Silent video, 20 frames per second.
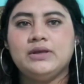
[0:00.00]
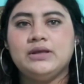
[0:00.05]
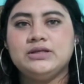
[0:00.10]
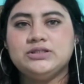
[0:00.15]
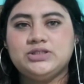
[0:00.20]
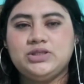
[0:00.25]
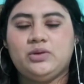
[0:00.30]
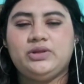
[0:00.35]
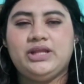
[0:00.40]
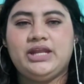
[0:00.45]

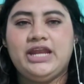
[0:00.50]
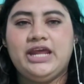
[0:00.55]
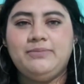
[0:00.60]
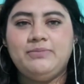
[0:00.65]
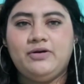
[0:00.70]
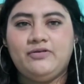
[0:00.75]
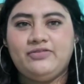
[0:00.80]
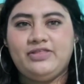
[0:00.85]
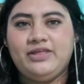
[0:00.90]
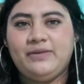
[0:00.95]
So the
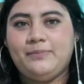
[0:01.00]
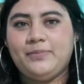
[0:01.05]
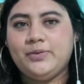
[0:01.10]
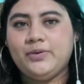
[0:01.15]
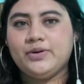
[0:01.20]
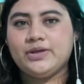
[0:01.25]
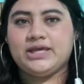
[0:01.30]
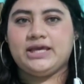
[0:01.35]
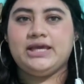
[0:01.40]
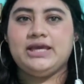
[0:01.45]
name of the
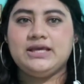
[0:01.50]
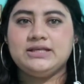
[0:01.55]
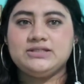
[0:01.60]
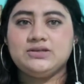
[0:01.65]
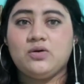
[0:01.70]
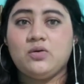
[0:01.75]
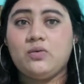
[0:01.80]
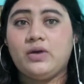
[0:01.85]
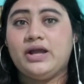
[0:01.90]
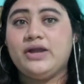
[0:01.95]
book is
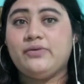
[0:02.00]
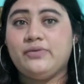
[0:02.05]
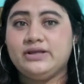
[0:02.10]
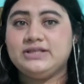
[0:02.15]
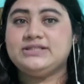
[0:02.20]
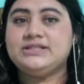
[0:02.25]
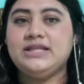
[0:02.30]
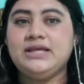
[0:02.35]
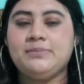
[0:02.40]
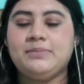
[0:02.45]
Why We
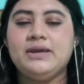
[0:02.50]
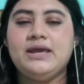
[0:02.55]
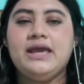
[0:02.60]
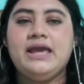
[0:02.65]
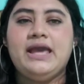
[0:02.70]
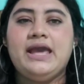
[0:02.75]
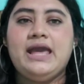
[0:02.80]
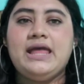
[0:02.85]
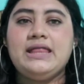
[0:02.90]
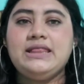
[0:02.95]
Sleep,
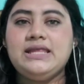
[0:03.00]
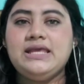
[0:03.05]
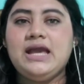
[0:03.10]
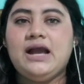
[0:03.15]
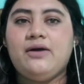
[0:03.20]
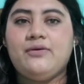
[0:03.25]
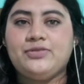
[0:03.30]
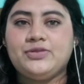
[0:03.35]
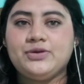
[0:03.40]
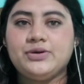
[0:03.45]
and the
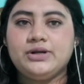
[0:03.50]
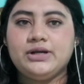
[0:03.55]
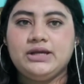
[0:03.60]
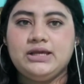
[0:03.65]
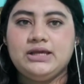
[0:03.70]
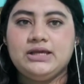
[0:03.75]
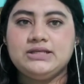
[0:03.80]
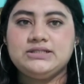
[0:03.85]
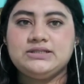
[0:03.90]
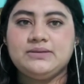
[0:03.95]
author
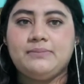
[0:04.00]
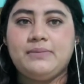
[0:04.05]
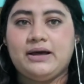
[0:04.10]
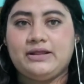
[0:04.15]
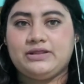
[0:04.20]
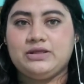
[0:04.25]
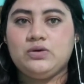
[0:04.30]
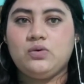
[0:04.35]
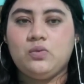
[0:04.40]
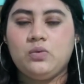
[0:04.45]
is
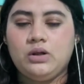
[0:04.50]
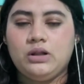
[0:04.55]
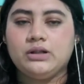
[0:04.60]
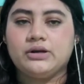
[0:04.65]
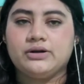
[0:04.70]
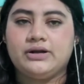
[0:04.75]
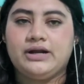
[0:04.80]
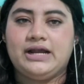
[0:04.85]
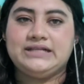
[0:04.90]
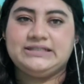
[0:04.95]
Mathew
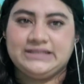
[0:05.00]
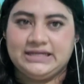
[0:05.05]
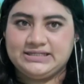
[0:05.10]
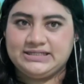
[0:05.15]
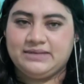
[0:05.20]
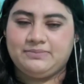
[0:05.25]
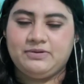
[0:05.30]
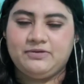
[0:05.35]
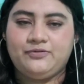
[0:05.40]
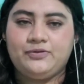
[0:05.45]
Walker, as I
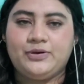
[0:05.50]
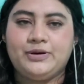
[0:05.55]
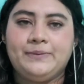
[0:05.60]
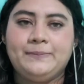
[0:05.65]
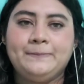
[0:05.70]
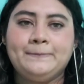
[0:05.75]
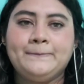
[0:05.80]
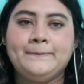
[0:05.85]
said before.